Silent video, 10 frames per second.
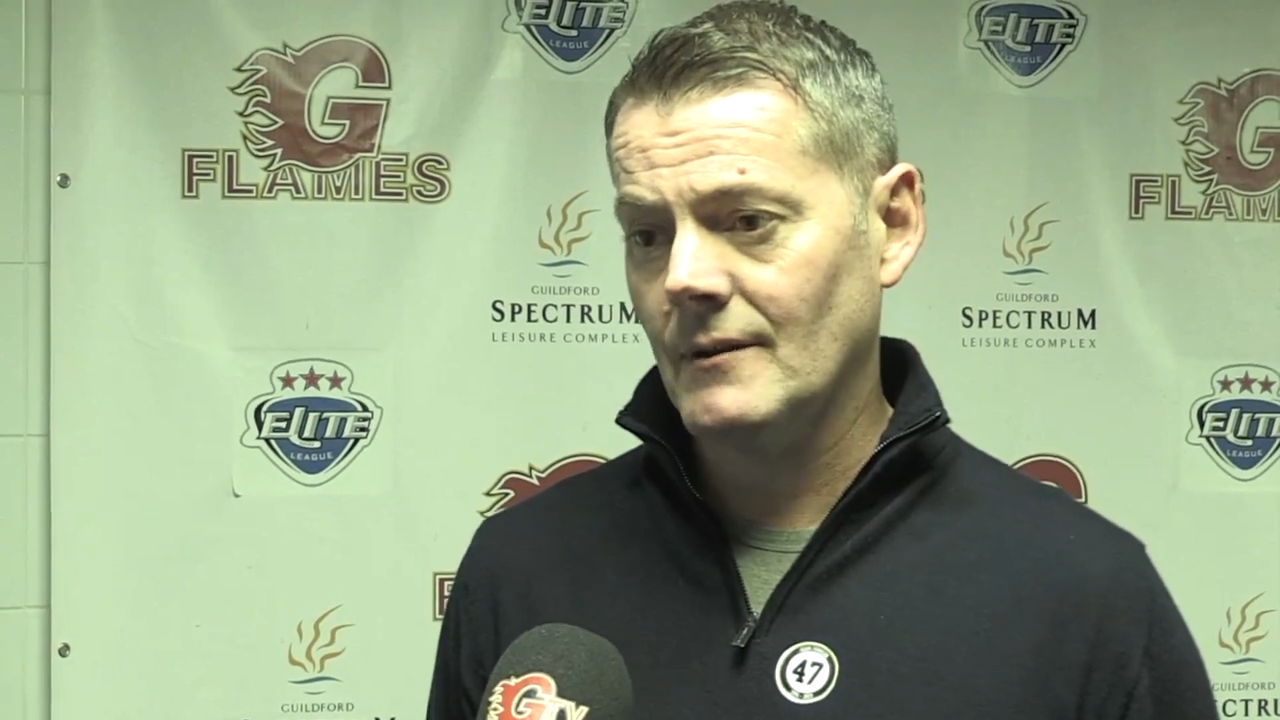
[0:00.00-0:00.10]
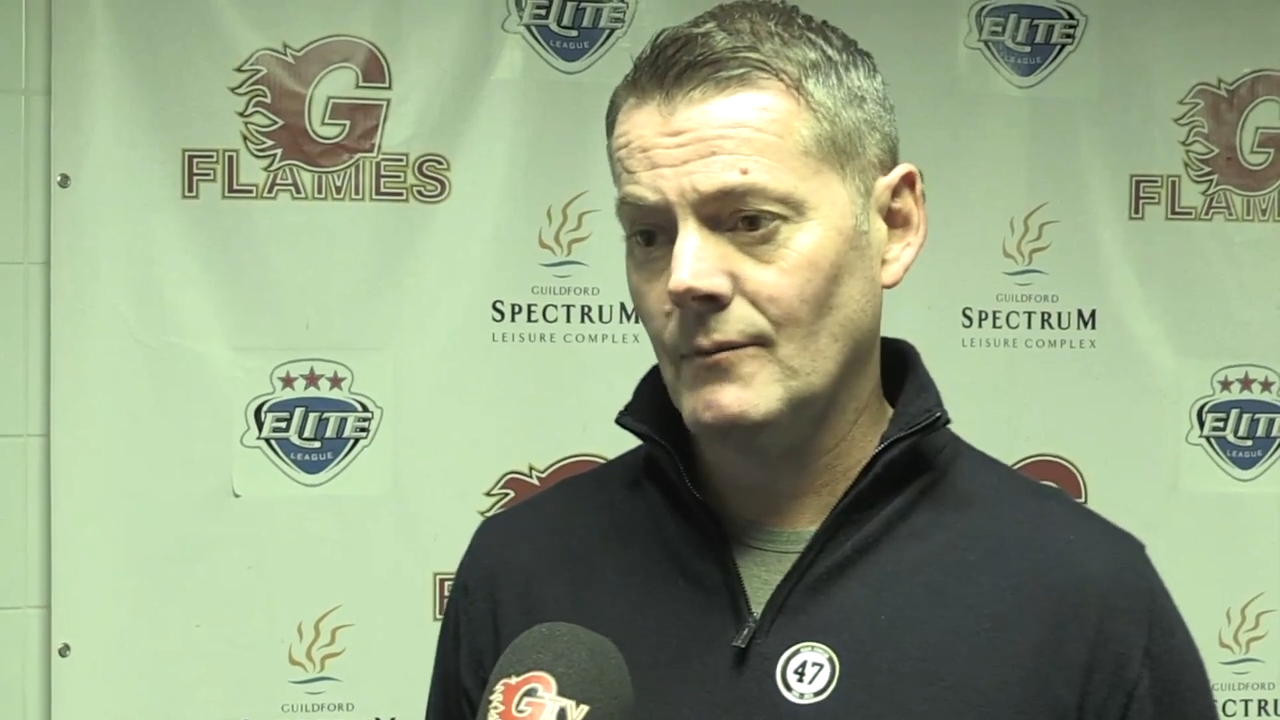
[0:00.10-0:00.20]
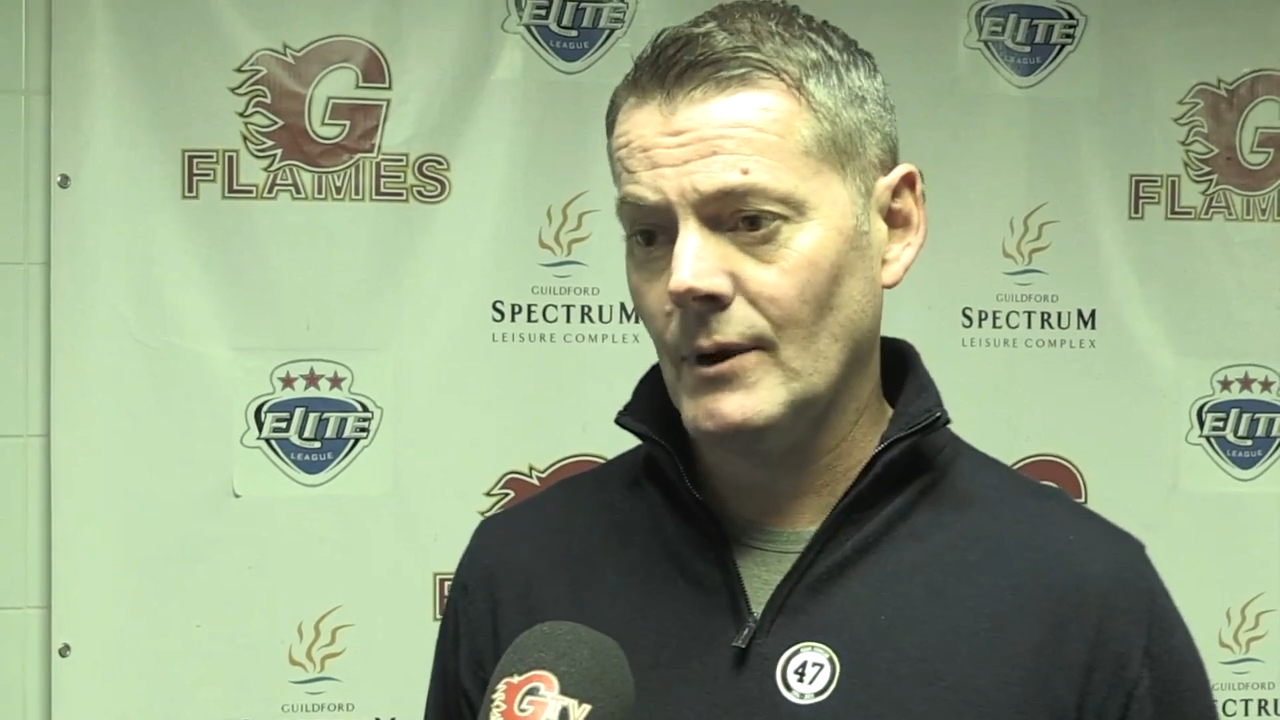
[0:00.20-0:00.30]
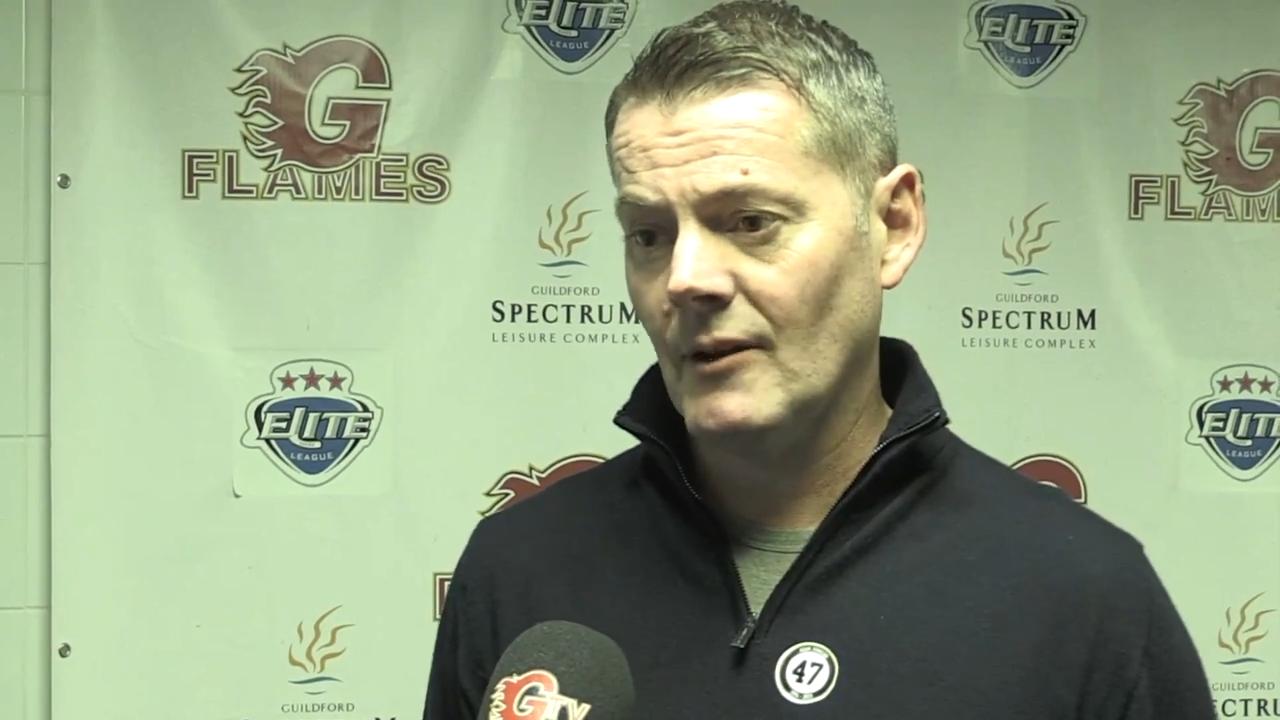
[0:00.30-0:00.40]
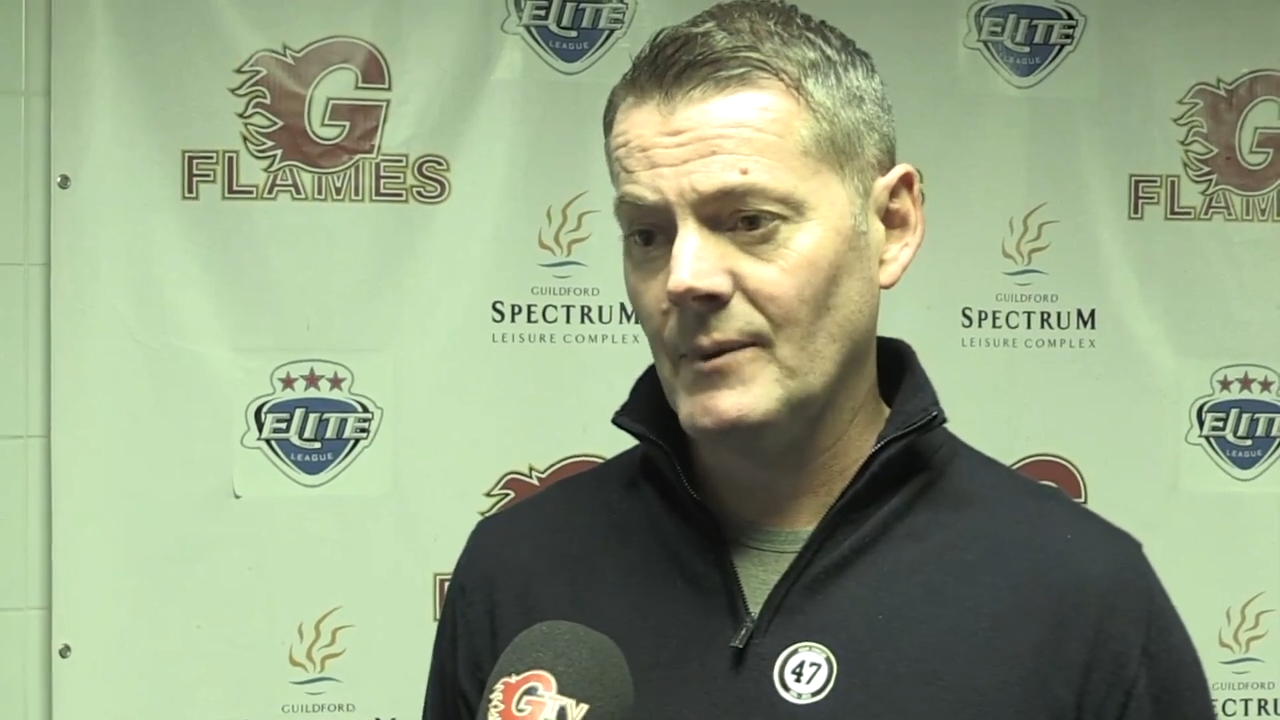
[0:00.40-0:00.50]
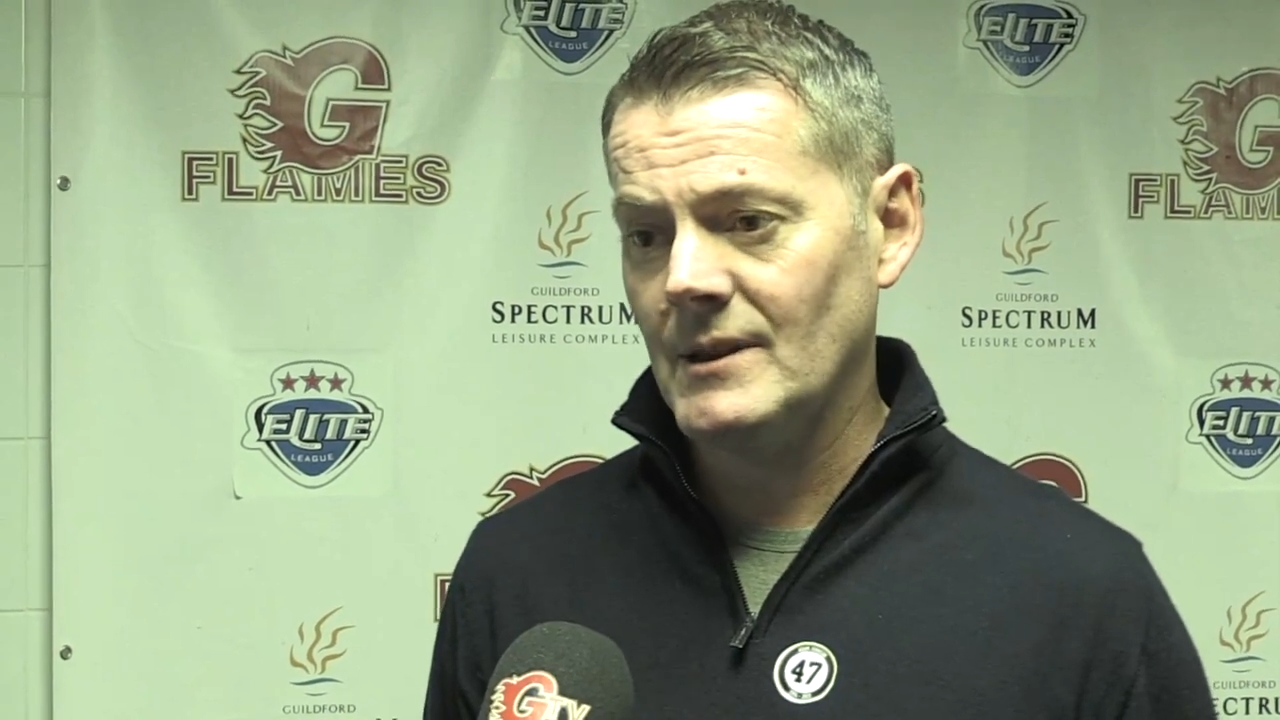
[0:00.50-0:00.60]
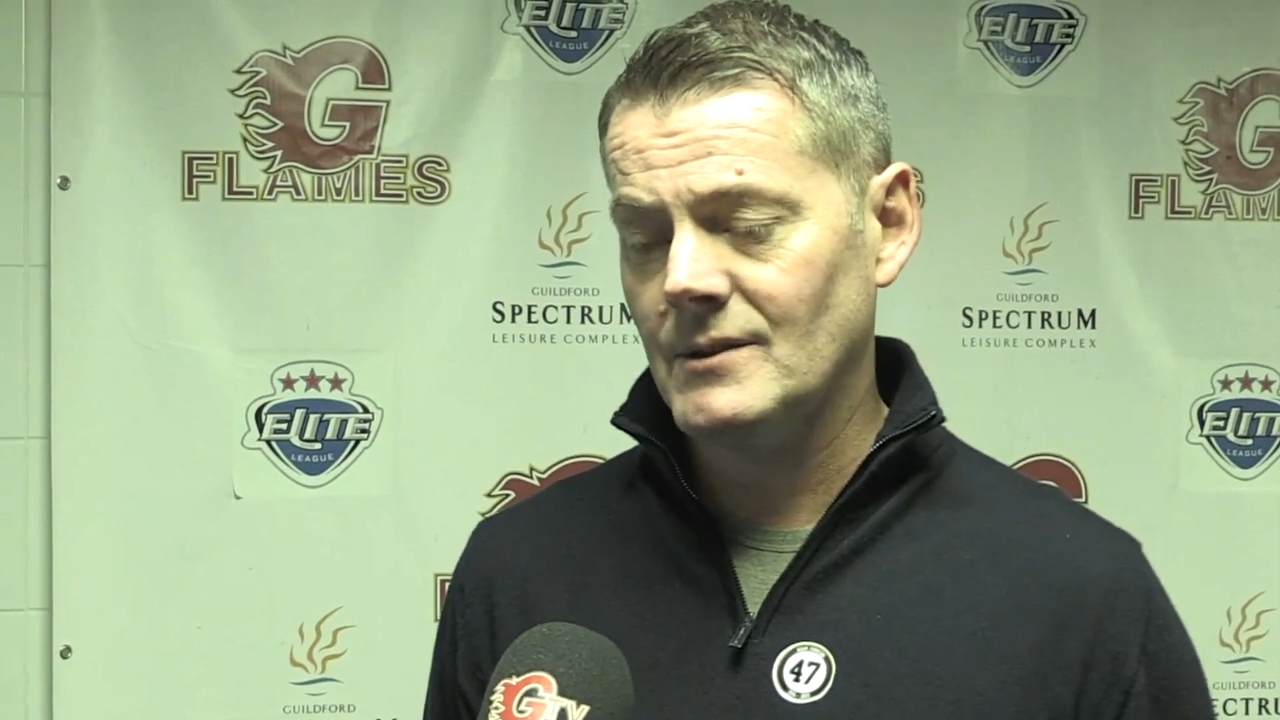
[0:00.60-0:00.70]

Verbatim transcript: of what I've been